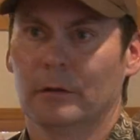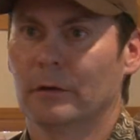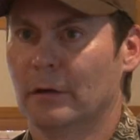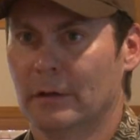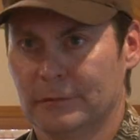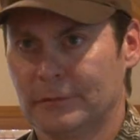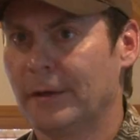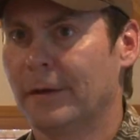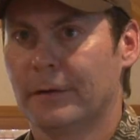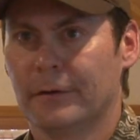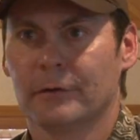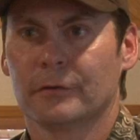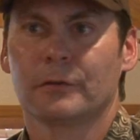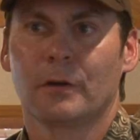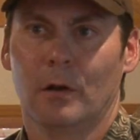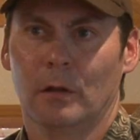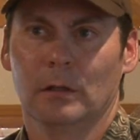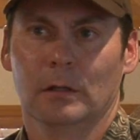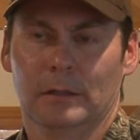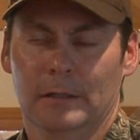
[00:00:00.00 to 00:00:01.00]
or us hunters
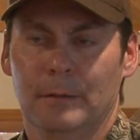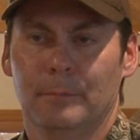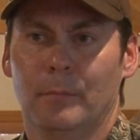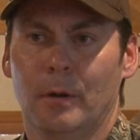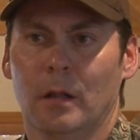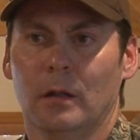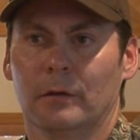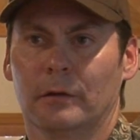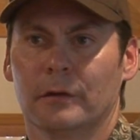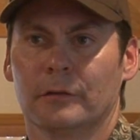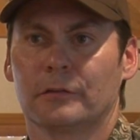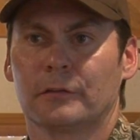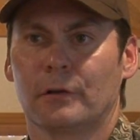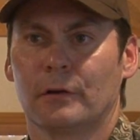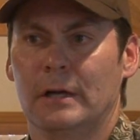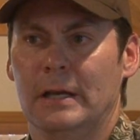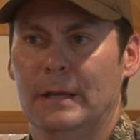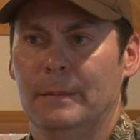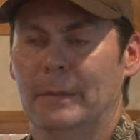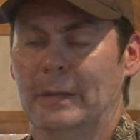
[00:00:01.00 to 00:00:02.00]
call a lip ball or a
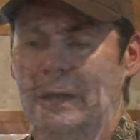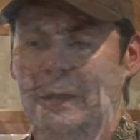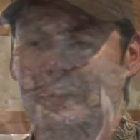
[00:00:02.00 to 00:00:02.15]
scream.